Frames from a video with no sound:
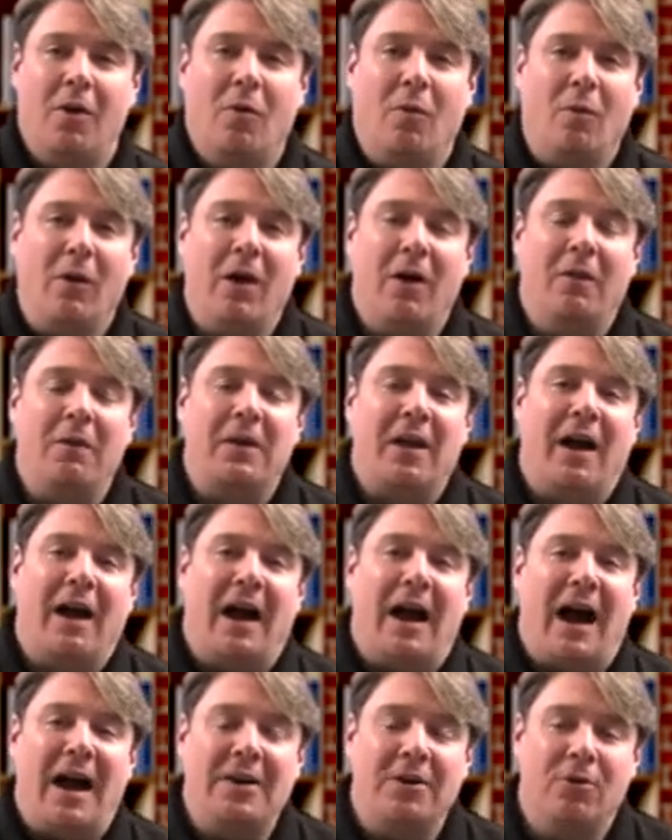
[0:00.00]
Well,
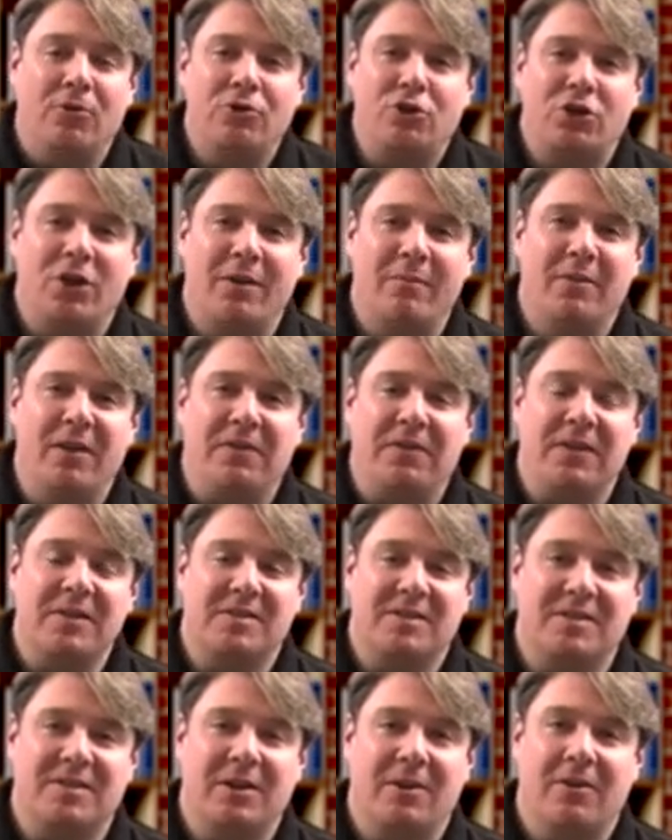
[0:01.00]
I know, Jim, that
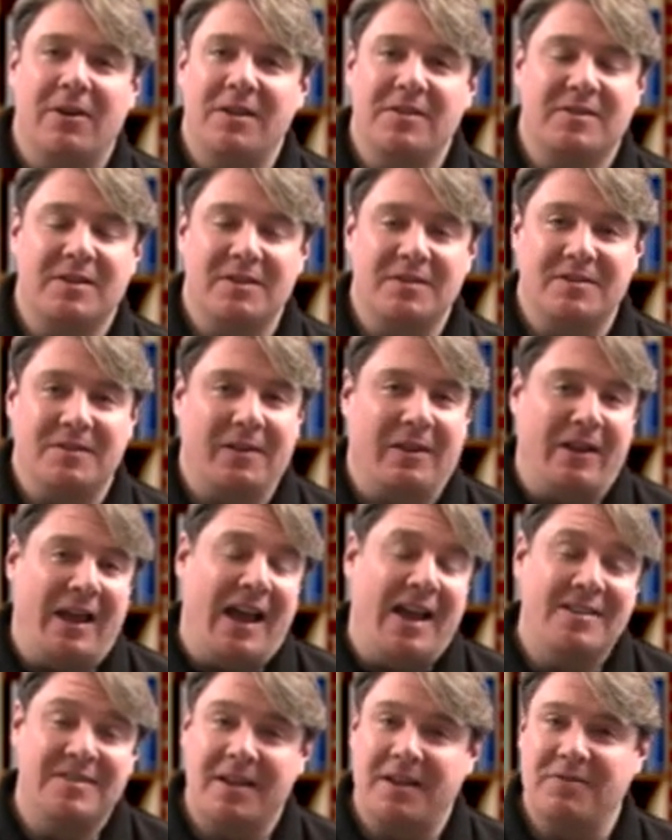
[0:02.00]
this series is,
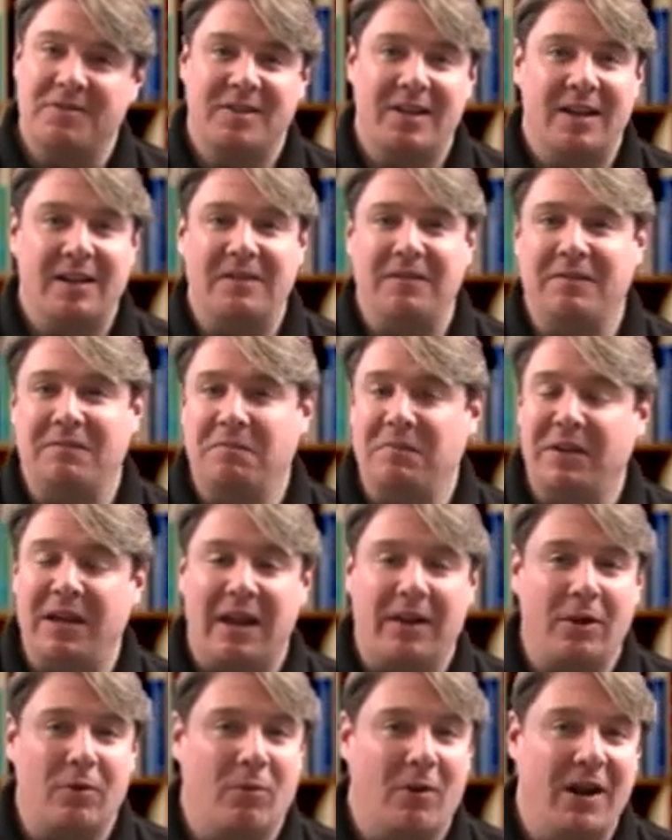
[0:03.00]
as I said,
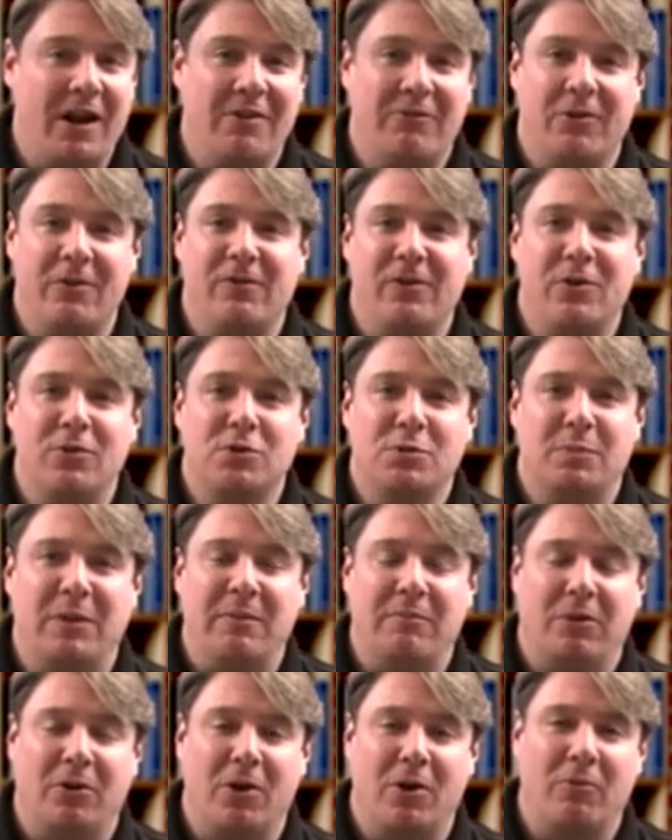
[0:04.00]
getting rave reviews.
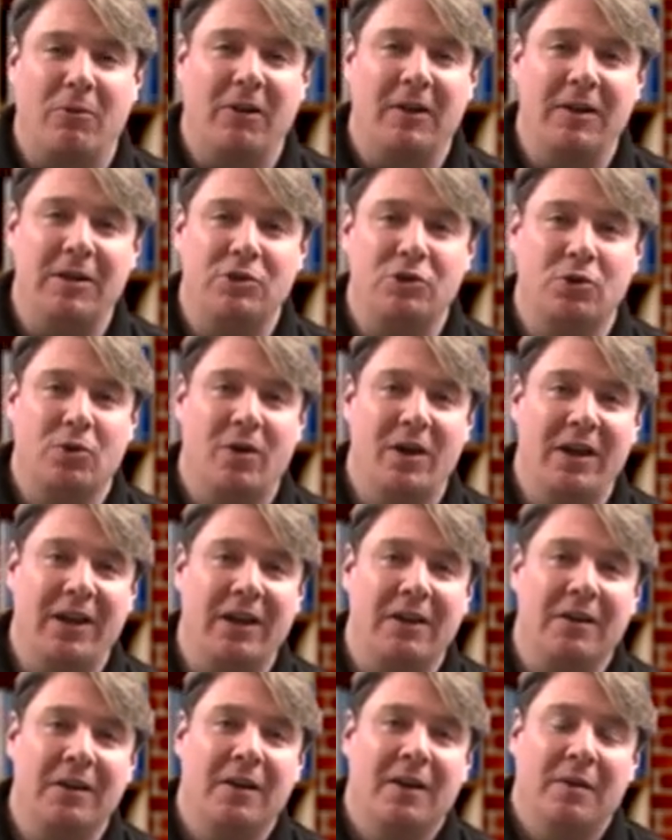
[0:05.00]
People are really enjoying
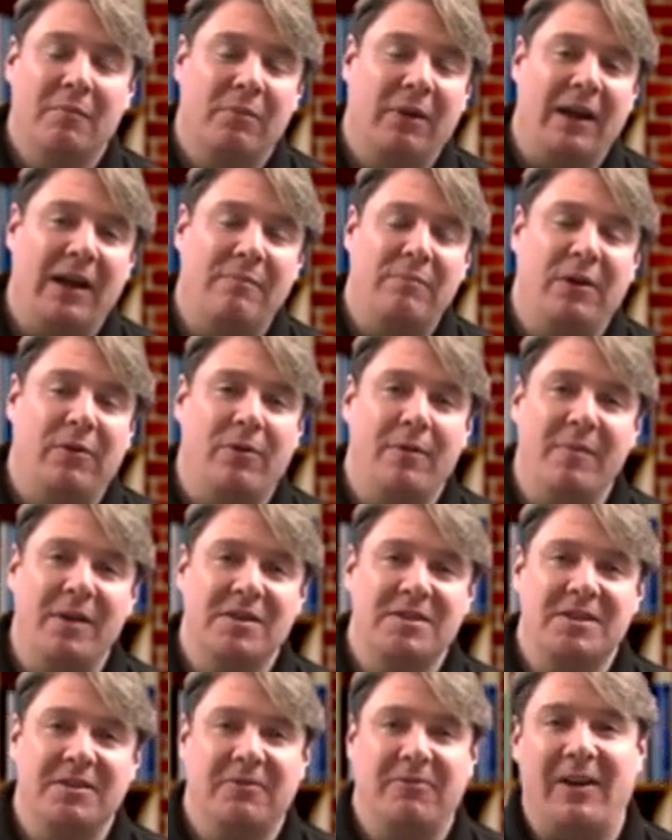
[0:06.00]
it. But I'd be
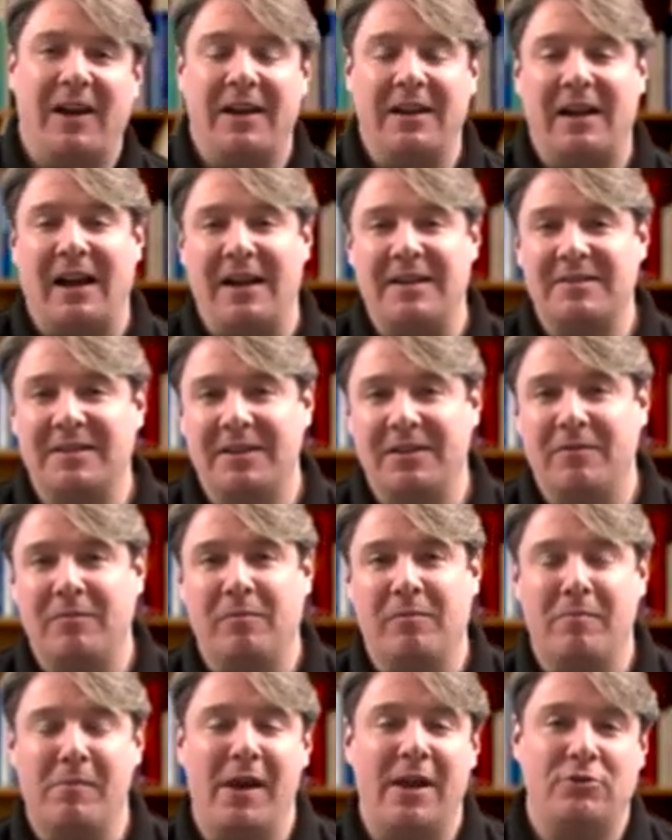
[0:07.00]
remiss if I
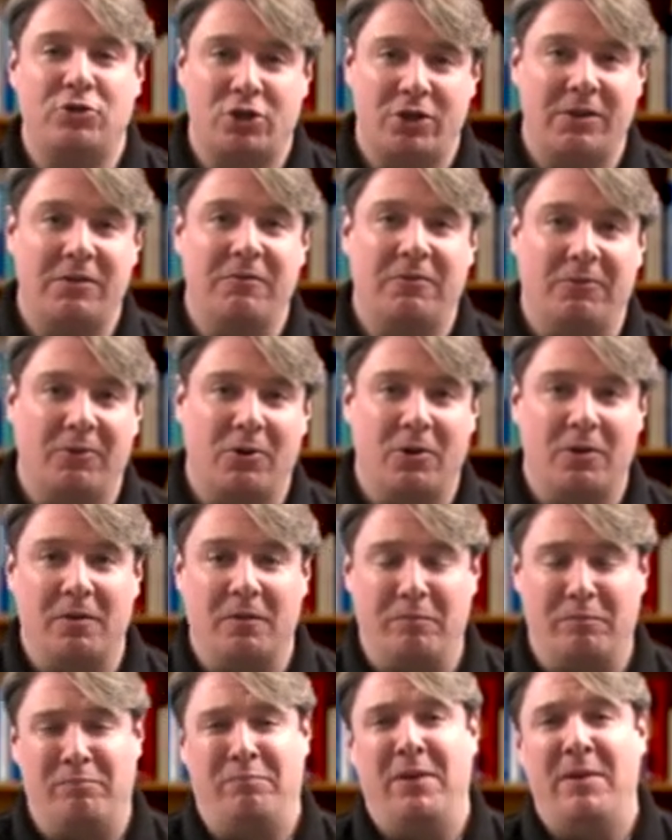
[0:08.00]
didn't mention,
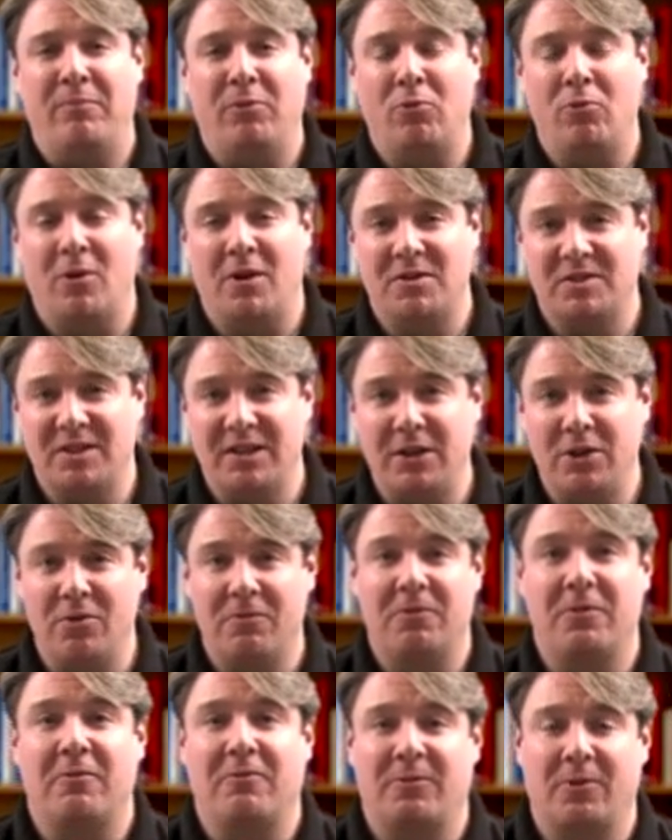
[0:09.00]
for people who are seeing
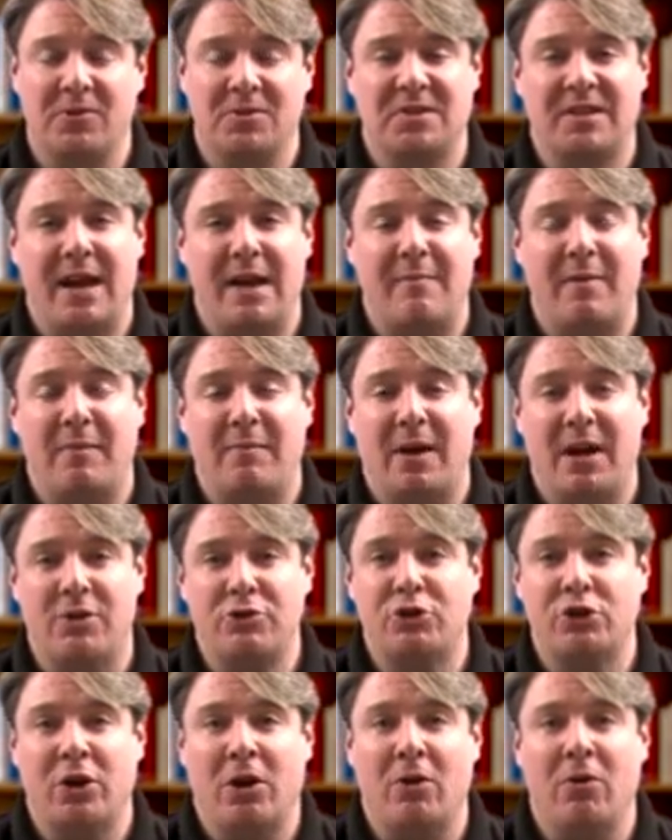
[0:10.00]
you for the first time on my
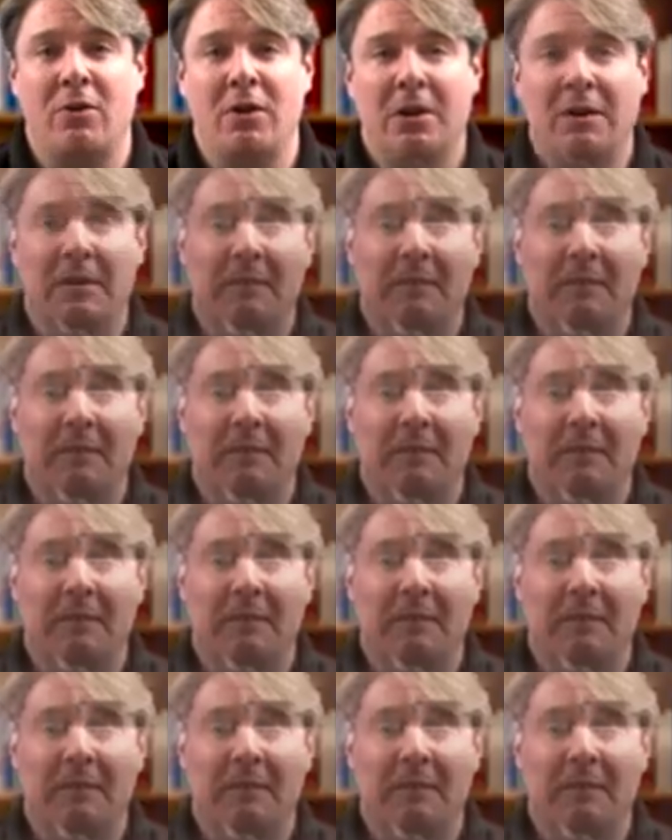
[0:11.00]
show,